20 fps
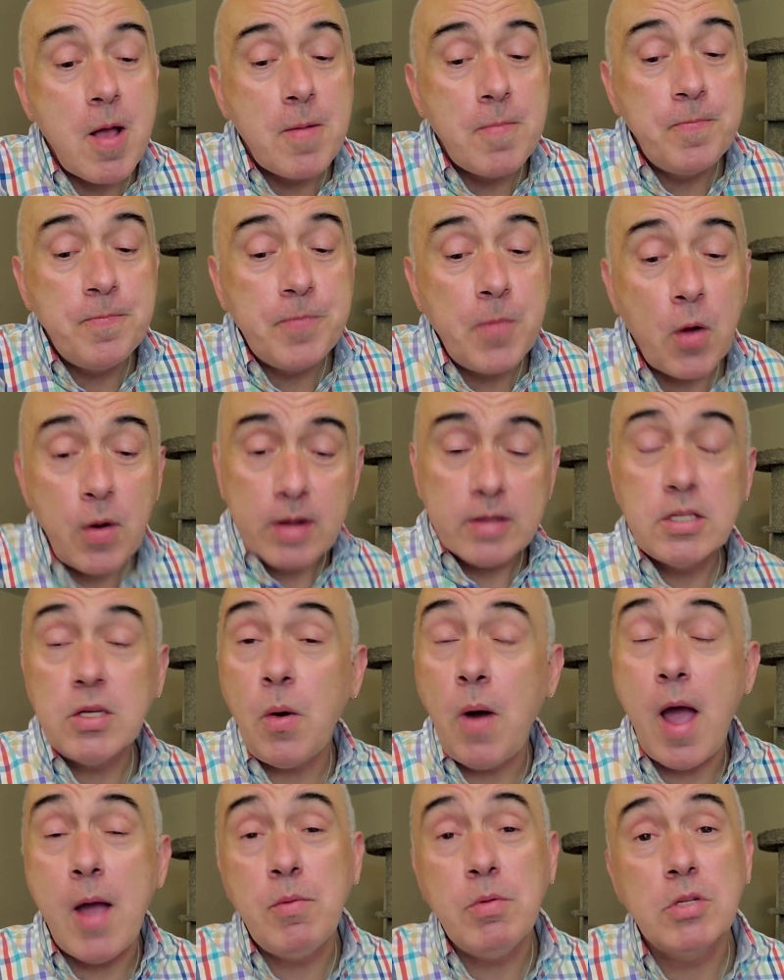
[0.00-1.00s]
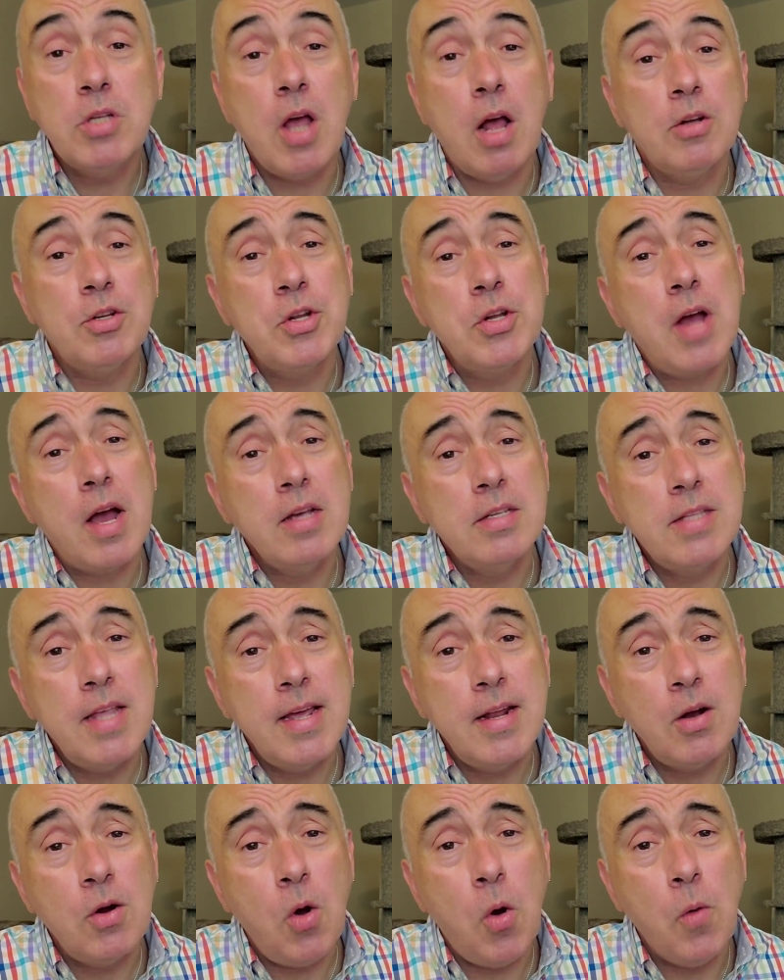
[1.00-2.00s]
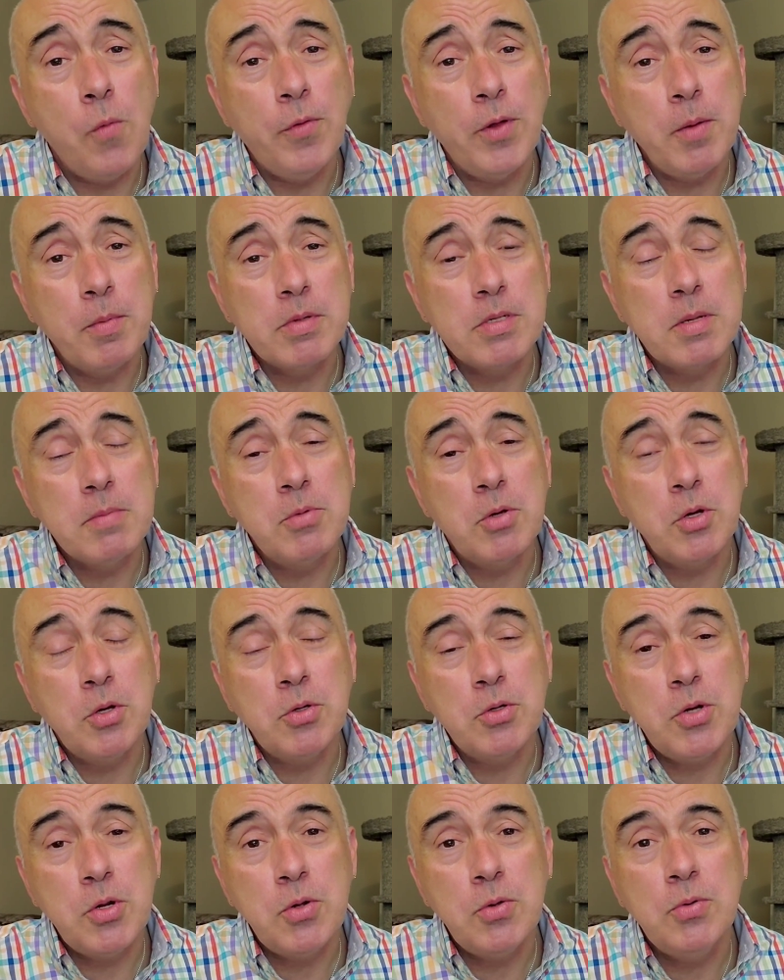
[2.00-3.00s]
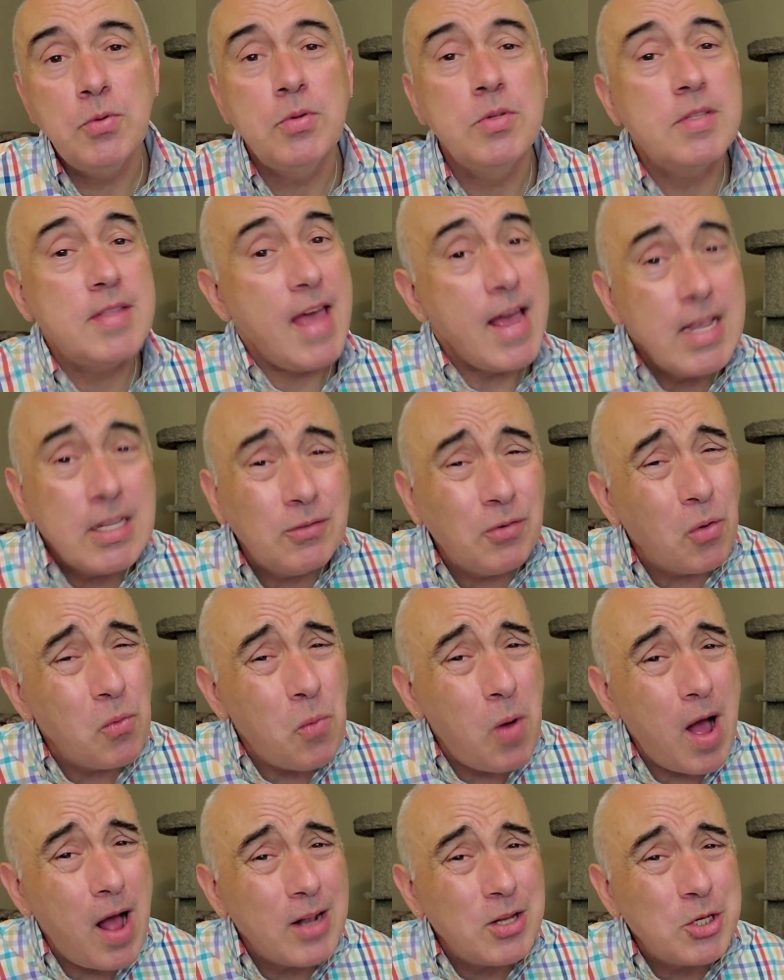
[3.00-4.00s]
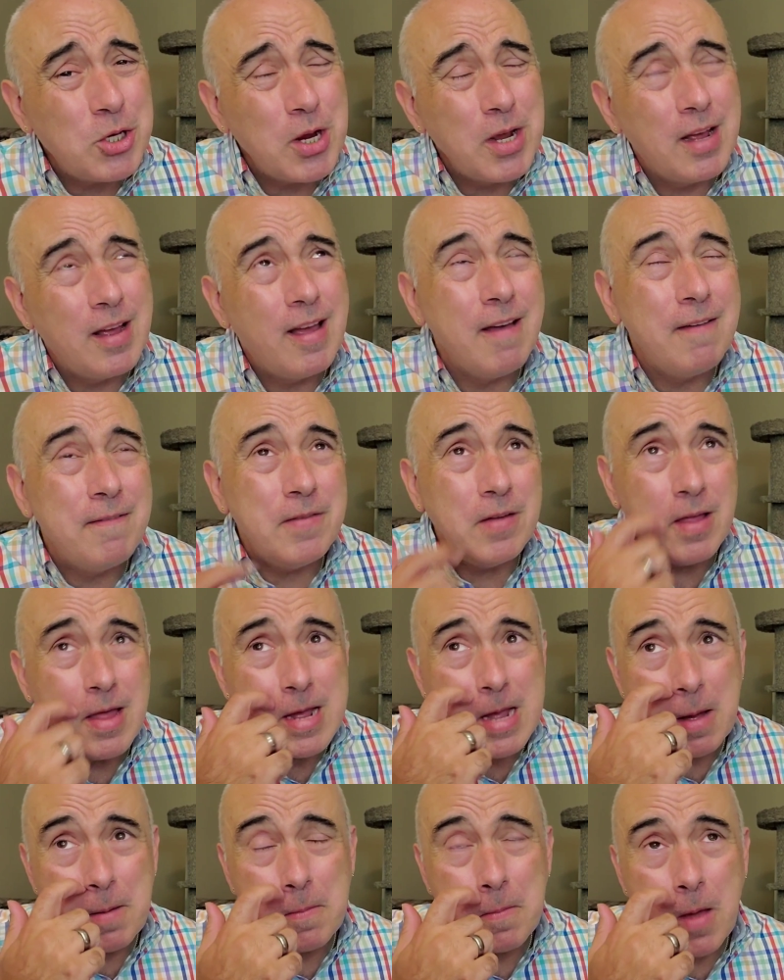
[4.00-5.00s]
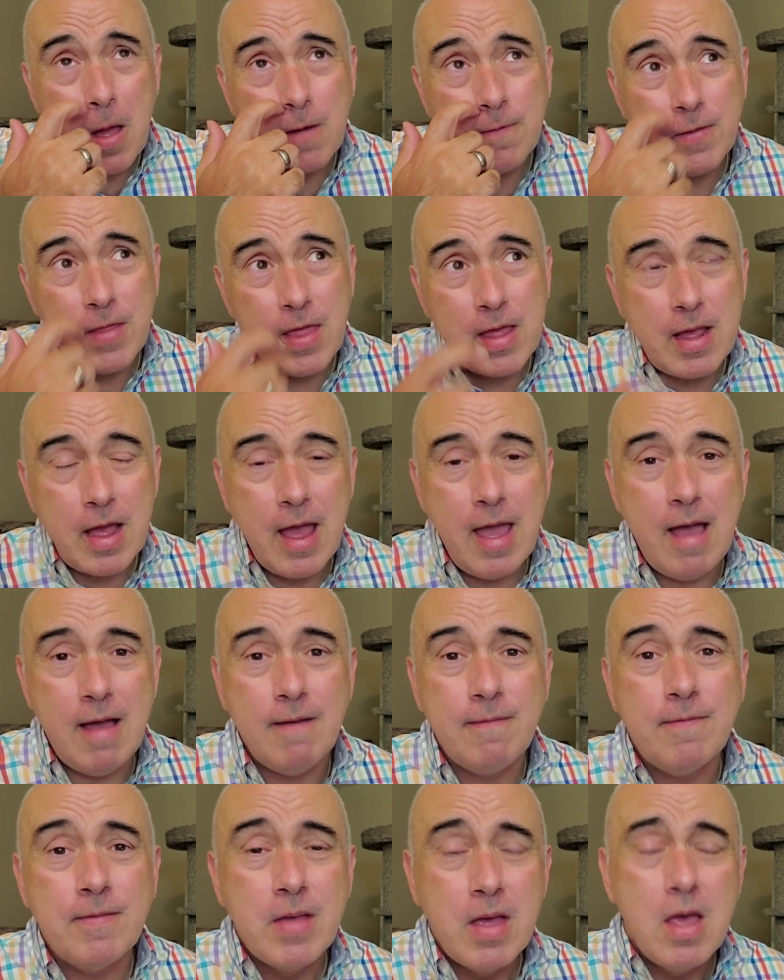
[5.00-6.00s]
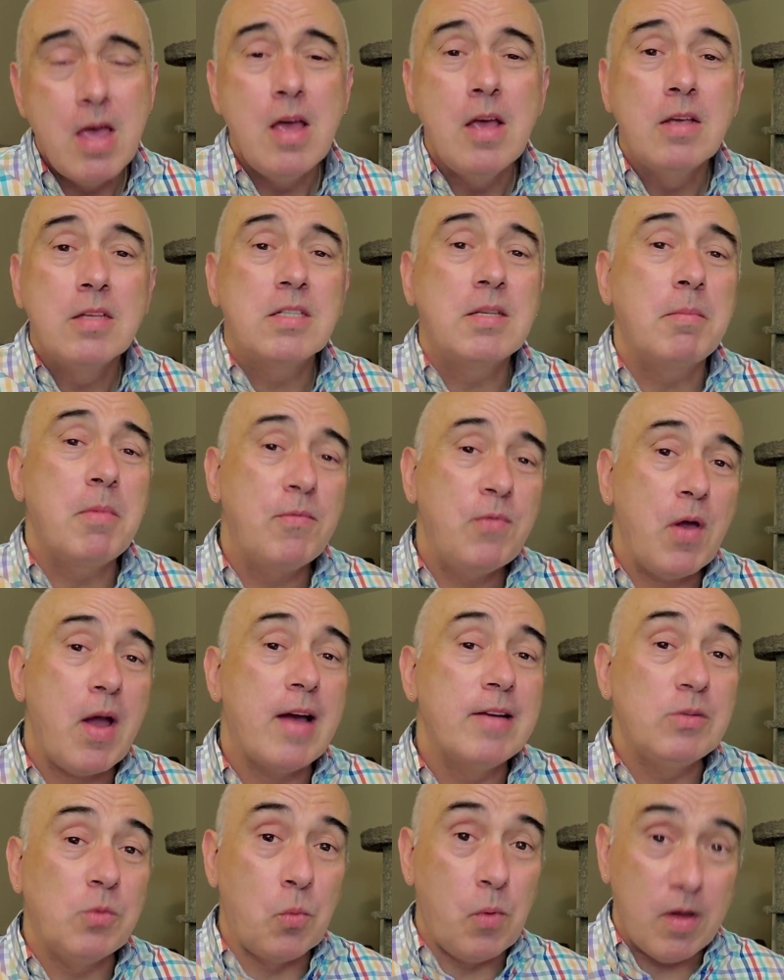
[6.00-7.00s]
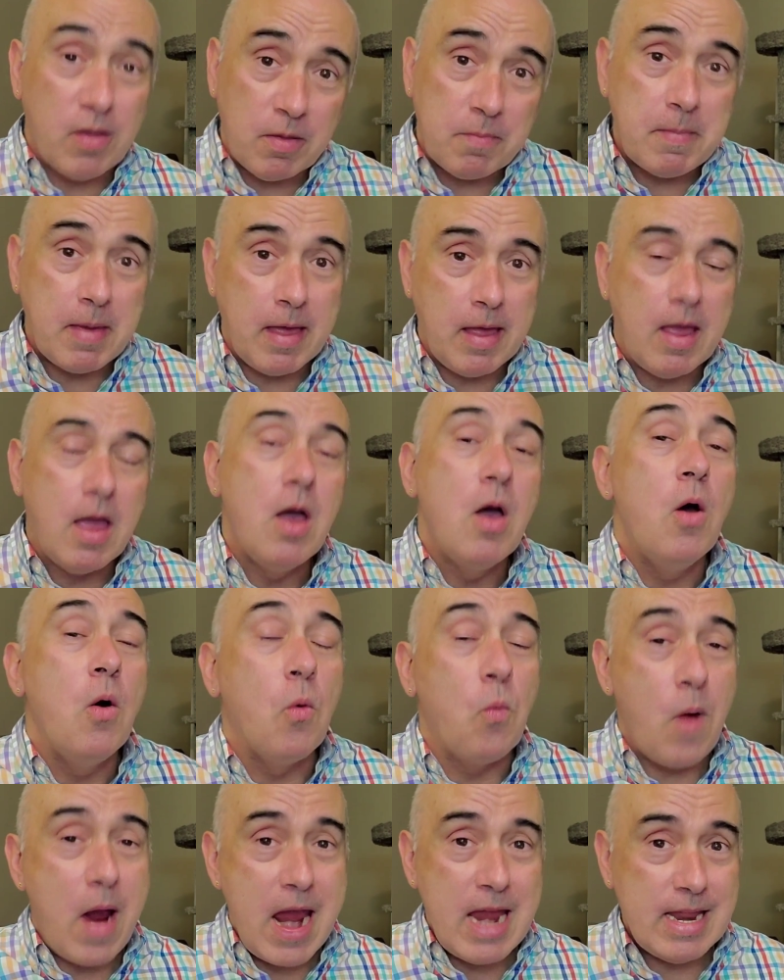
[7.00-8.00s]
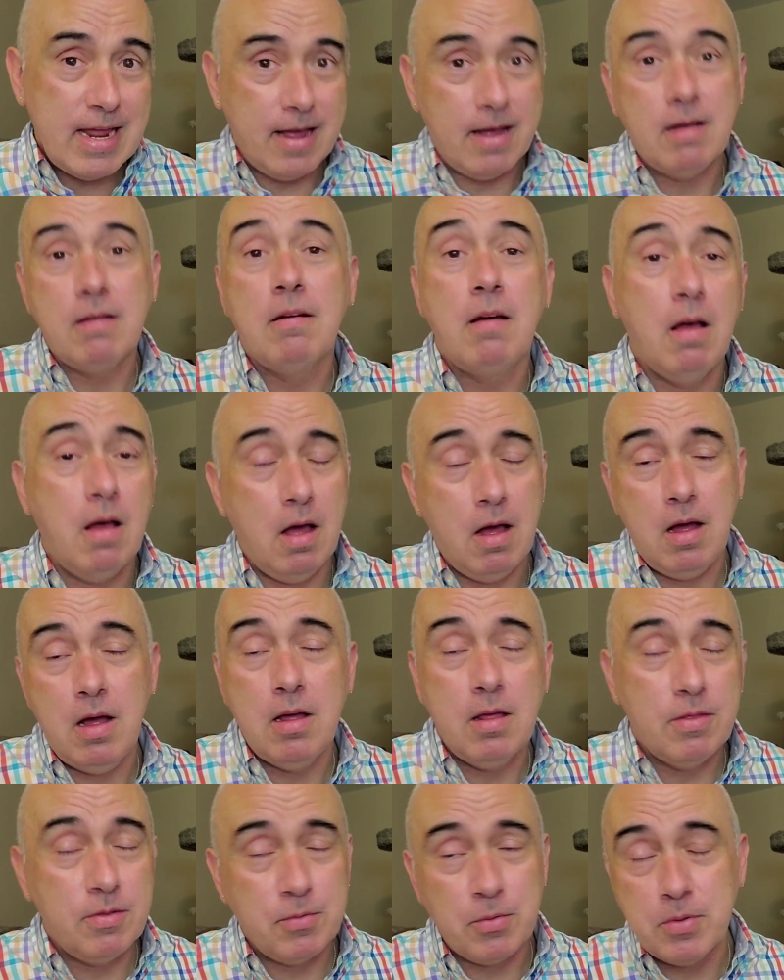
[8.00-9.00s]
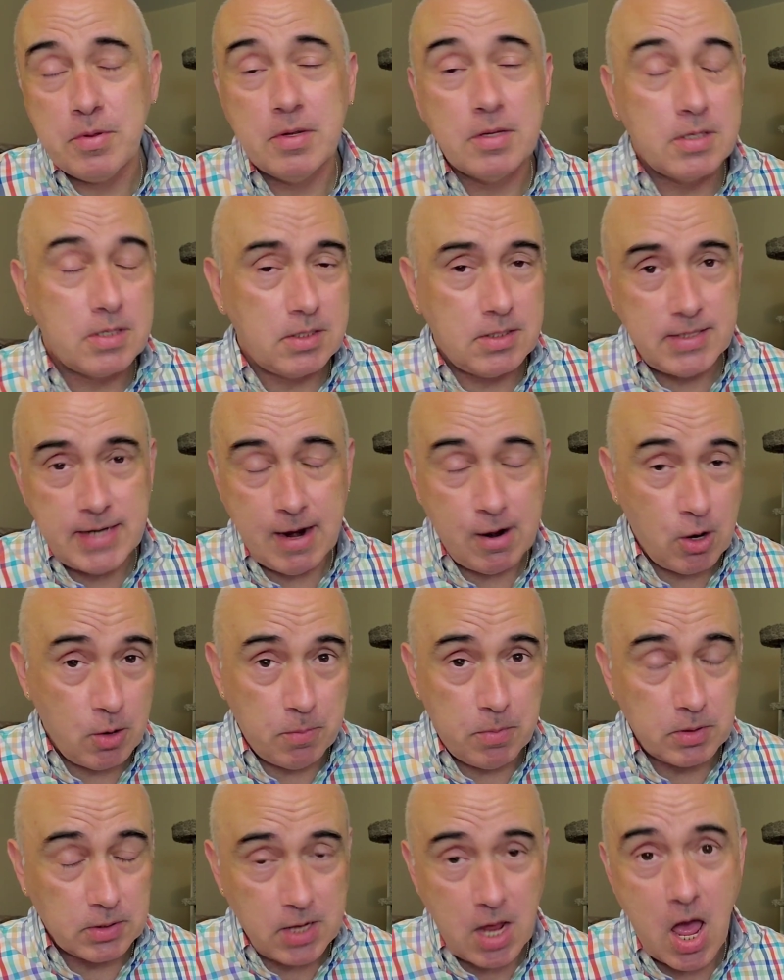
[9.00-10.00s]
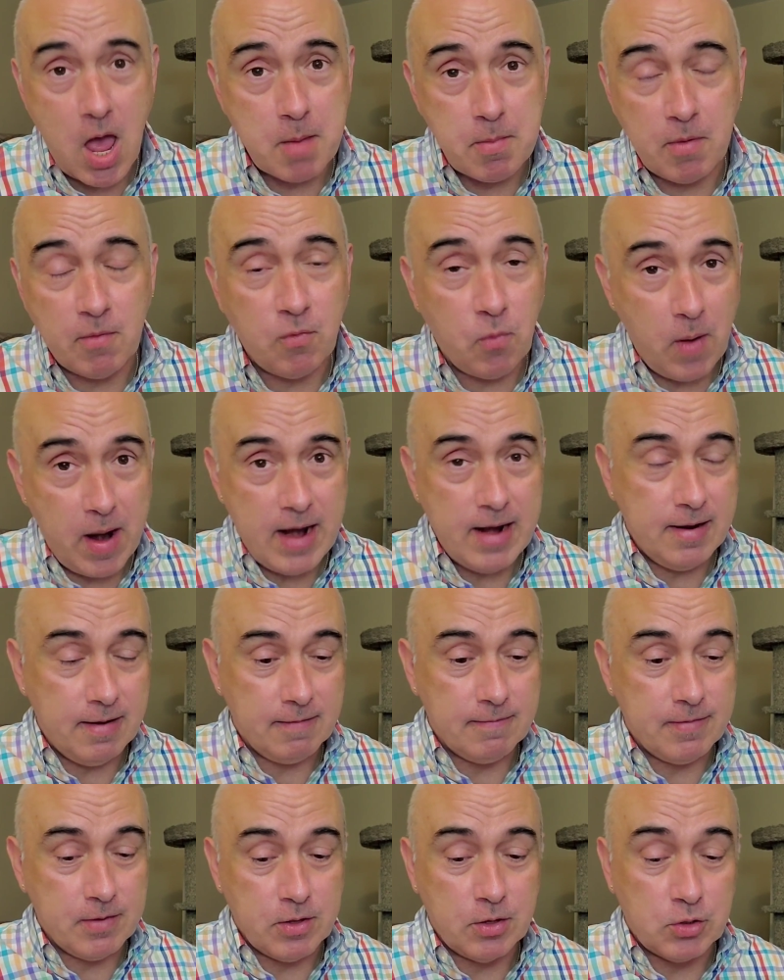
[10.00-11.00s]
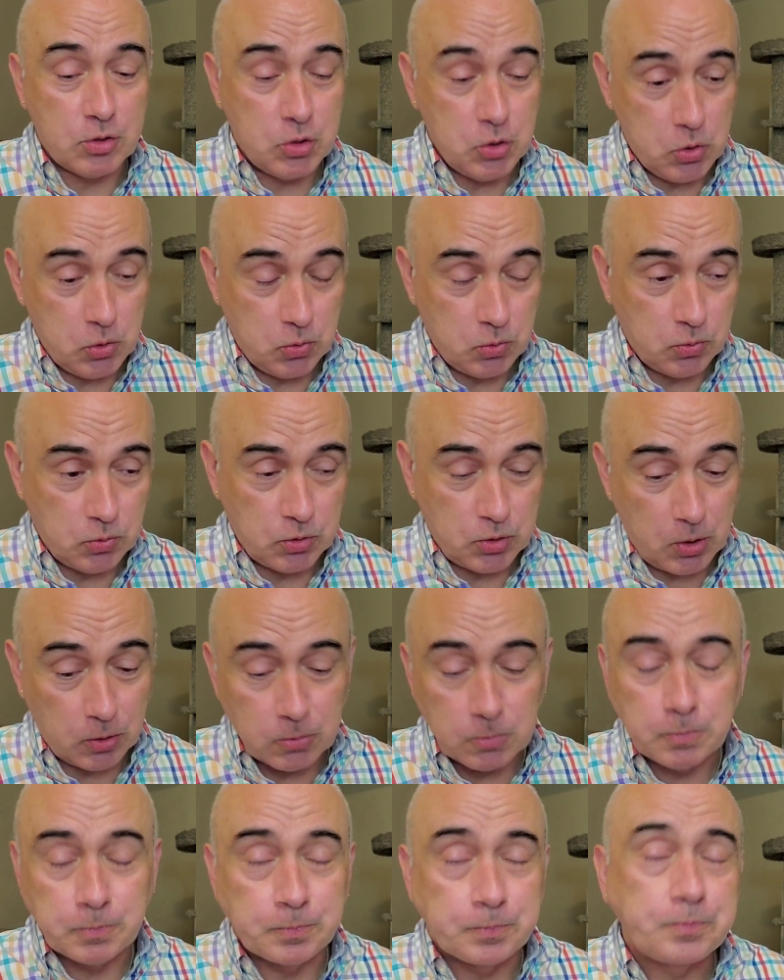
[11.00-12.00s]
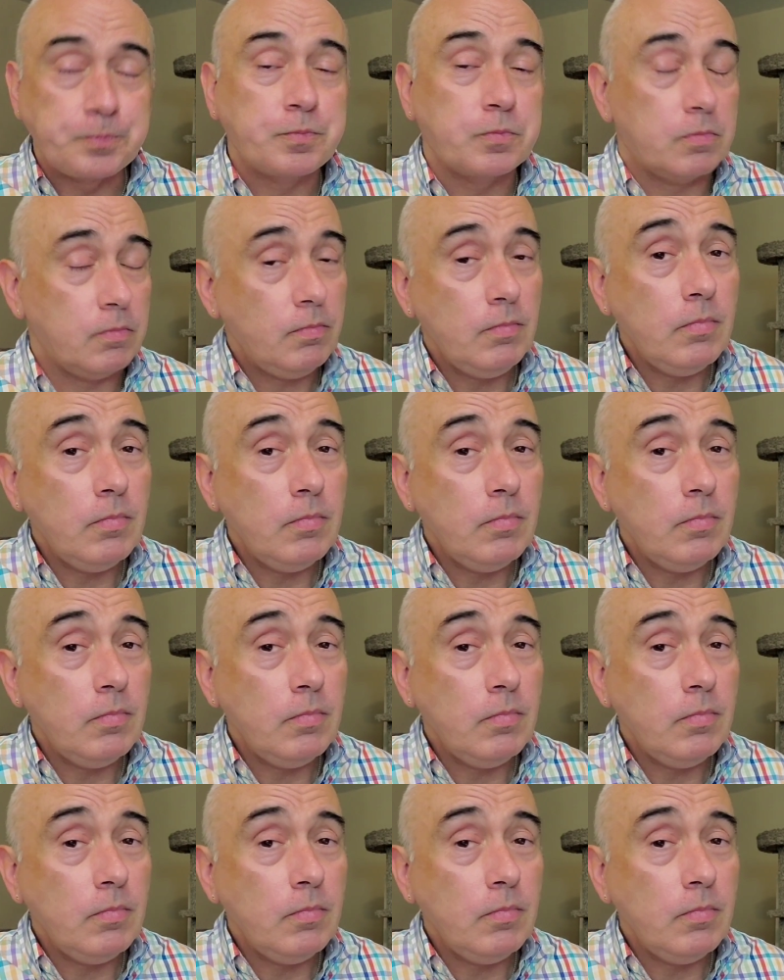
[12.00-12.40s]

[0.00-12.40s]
All right, so I will talk to you guys later, hopefully with some good news. Thanks for watching. I feel like I have some of you guys with me waiting through this terrible time of waiting for this news. So